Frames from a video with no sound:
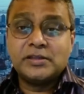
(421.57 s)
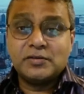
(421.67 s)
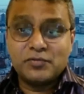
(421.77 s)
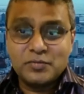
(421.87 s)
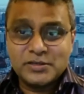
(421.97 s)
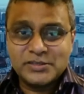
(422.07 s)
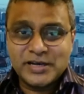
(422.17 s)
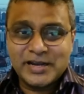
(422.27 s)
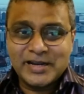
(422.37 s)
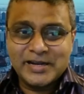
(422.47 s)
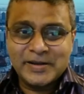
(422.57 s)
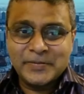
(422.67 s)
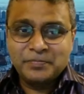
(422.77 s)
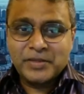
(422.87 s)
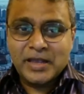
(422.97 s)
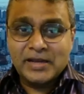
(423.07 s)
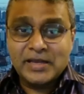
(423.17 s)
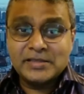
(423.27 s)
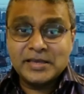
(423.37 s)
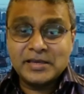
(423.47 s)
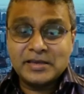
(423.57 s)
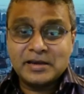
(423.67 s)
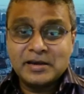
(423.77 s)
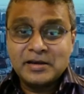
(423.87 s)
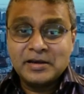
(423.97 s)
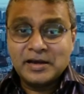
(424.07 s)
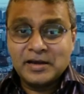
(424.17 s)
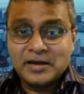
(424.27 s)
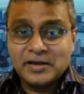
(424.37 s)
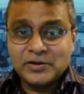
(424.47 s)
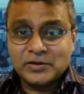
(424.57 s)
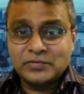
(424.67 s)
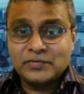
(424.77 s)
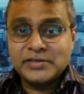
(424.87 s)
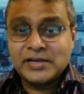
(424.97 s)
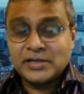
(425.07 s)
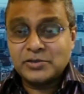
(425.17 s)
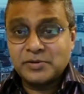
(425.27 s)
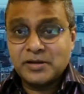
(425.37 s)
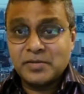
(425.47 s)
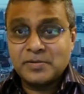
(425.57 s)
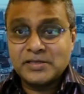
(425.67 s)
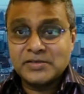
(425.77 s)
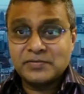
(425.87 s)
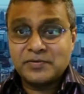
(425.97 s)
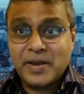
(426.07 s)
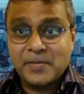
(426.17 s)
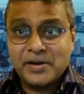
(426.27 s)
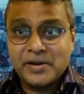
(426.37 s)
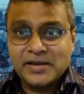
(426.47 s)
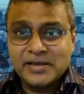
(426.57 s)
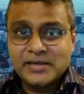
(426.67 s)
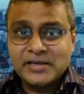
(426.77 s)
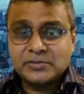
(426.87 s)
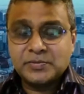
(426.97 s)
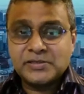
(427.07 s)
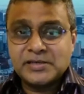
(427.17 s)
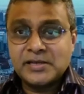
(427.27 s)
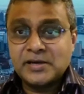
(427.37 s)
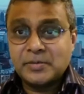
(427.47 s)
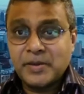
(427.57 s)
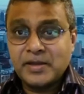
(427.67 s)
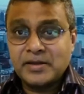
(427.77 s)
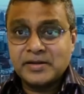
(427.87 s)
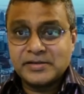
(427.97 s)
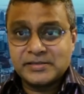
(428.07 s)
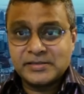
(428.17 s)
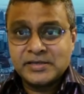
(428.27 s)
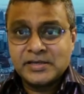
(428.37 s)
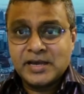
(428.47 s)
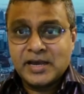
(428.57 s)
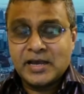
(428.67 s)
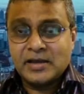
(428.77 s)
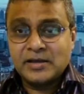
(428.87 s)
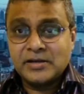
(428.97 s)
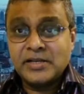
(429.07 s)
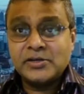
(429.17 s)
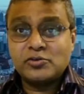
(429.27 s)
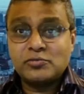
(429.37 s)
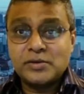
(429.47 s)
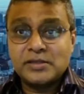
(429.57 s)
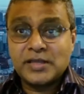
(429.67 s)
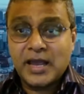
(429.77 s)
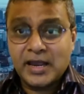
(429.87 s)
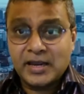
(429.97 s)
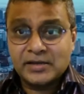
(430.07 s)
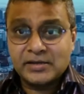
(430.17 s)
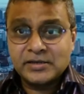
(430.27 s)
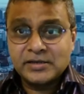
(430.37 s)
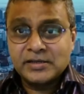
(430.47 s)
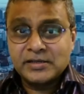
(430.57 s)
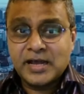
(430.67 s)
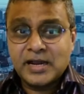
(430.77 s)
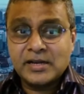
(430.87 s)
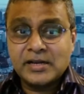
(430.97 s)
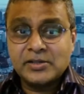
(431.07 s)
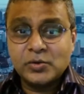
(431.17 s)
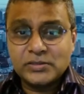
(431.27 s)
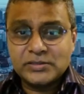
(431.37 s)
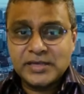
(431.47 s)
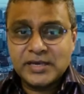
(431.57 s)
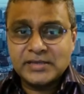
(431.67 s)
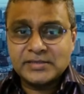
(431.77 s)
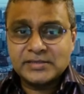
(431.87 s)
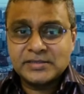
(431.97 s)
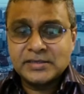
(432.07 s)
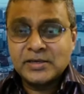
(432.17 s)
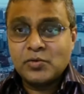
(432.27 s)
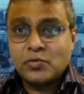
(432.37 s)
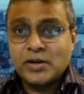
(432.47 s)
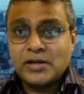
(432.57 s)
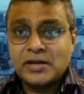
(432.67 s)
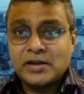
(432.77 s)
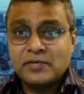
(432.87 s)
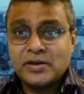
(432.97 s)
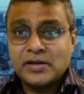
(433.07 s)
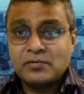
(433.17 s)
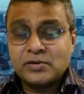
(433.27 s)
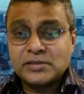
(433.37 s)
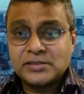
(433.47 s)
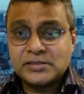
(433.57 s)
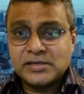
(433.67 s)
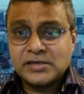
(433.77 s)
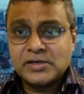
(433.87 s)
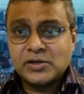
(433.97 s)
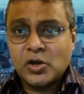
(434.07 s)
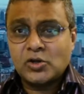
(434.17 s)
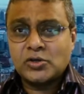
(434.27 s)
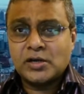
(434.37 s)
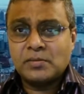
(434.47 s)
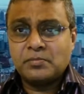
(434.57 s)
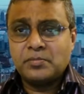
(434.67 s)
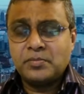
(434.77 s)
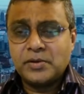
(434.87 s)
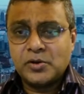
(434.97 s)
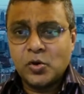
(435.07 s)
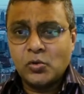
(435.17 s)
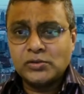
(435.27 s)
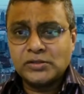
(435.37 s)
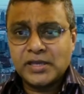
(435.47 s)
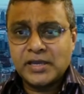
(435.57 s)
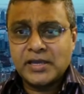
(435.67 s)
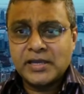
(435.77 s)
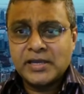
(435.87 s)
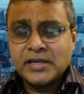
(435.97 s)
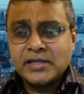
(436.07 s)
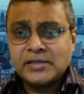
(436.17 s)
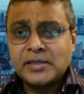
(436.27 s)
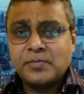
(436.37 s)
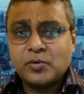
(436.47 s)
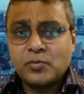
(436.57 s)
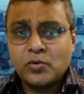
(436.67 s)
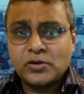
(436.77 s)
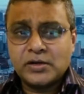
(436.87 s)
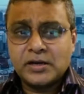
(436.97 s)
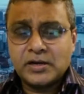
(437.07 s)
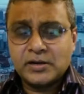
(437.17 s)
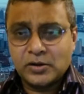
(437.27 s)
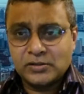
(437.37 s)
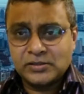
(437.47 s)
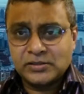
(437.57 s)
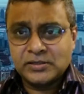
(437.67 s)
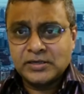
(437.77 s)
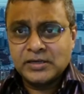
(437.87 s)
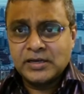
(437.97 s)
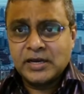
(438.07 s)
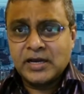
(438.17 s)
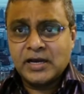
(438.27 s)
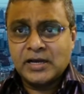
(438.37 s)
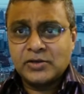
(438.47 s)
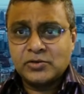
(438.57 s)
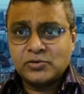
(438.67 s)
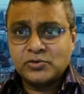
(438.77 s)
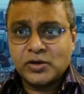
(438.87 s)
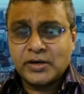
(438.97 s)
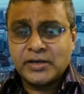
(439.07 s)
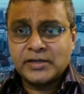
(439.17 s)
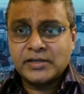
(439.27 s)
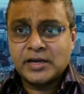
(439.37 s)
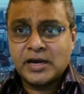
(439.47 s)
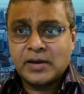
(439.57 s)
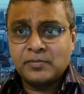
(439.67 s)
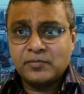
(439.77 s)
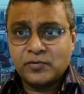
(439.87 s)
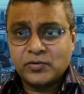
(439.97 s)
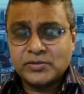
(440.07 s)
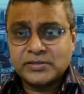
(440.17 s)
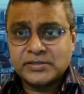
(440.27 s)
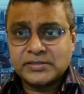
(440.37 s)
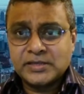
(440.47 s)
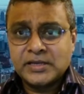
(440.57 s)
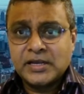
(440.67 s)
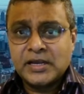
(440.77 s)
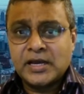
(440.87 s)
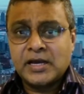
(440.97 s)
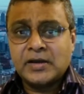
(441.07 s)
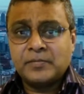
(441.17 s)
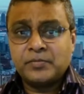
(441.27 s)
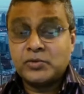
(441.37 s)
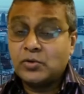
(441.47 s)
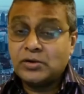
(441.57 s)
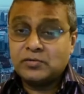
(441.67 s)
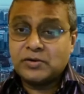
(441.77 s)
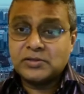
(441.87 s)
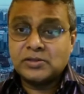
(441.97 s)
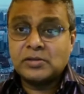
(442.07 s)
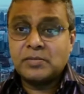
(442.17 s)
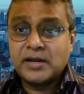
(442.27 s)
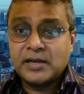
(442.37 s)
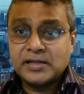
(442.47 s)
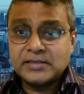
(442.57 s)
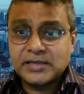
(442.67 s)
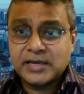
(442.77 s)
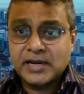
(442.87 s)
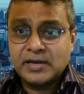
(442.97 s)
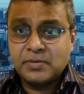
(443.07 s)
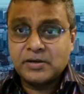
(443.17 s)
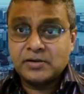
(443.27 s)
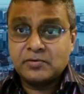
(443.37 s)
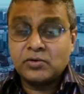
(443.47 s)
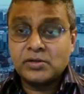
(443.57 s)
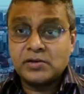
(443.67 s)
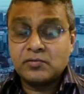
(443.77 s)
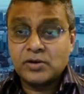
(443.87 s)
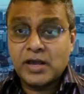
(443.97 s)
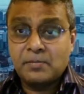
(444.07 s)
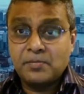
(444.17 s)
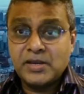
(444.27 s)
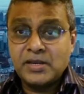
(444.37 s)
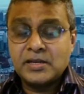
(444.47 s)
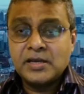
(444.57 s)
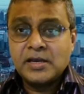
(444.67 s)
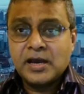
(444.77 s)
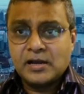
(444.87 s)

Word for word: with the woman child. And I think uh, uh, Dr. Vijay Lakshmi Ramanan's family, especially her parents, uh, need to be thanked that in those days when when it was still not a known thing, they promoted her daughter to join the armed forces uh, though it was on the medical side, but it, was, it would have been